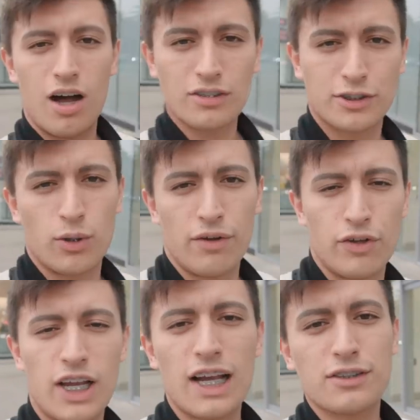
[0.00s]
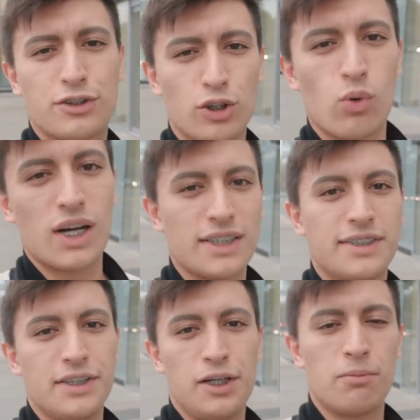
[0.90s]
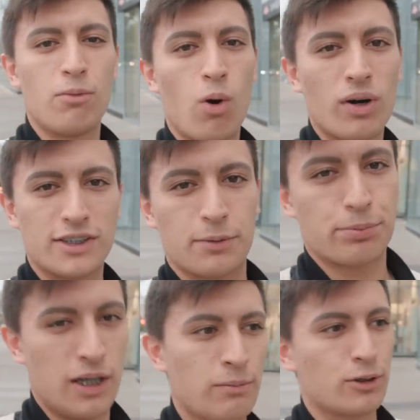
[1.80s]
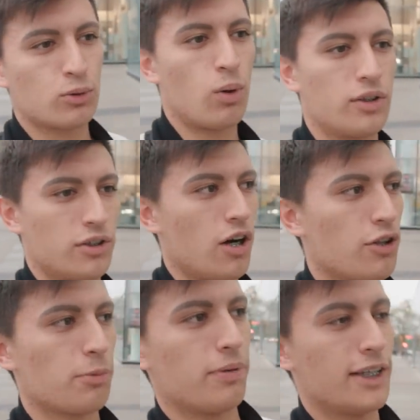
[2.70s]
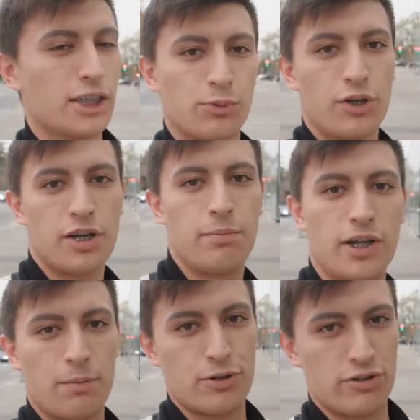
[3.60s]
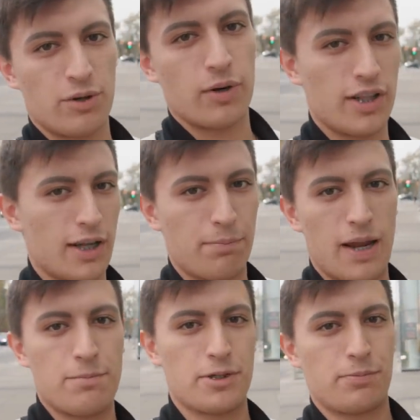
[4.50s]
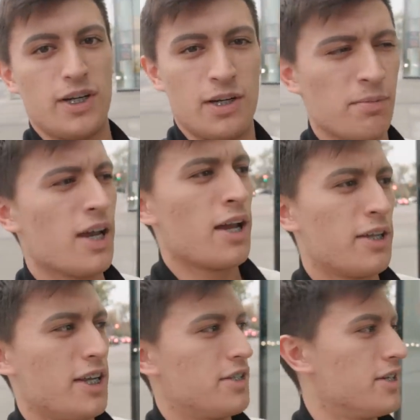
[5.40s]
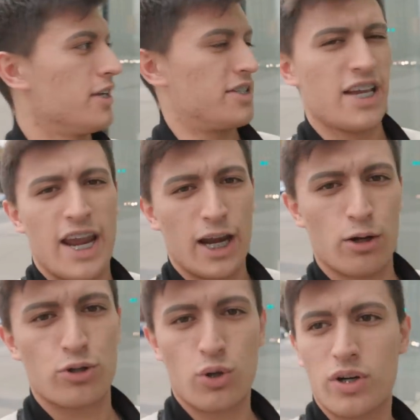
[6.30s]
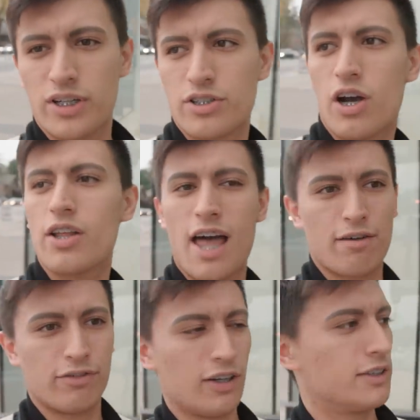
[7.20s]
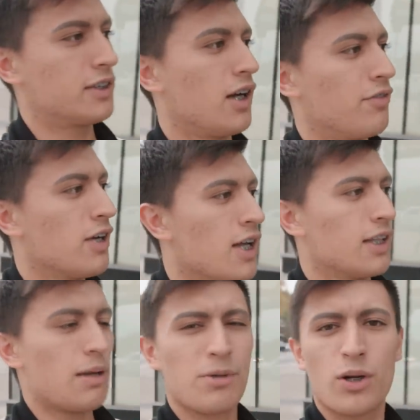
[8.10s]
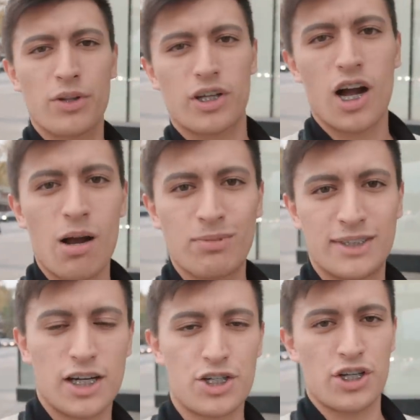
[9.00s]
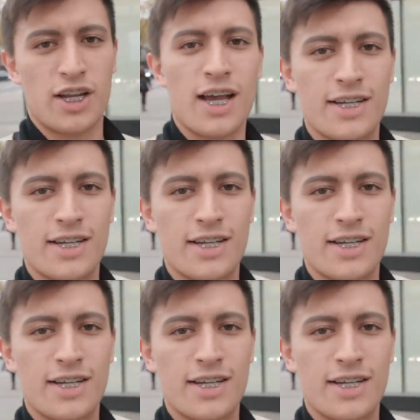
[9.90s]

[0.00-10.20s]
Also, if you guys do want to see more Supreme stores or other places where you can pick up streetwear like Bape, Supreme, Yeezys, Air Jordans, all that fun stuff, let me know in the comment section